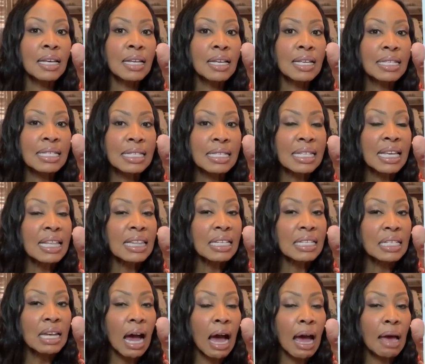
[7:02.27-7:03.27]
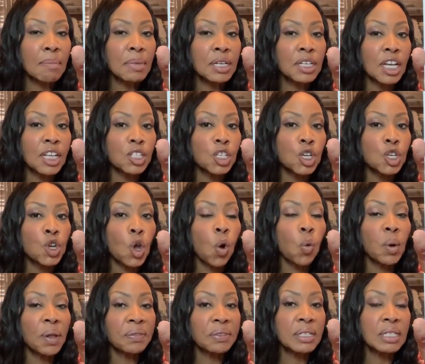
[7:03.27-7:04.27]
see the time and doesn't know
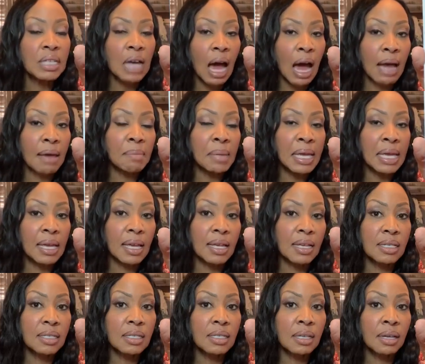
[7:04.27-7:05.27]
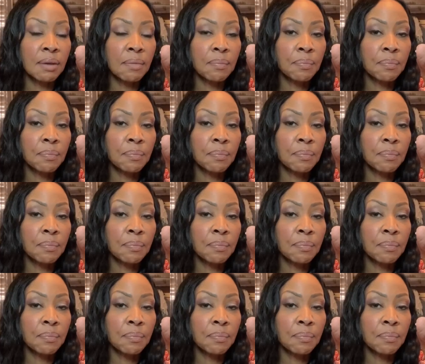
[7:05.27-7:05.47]
what the time is.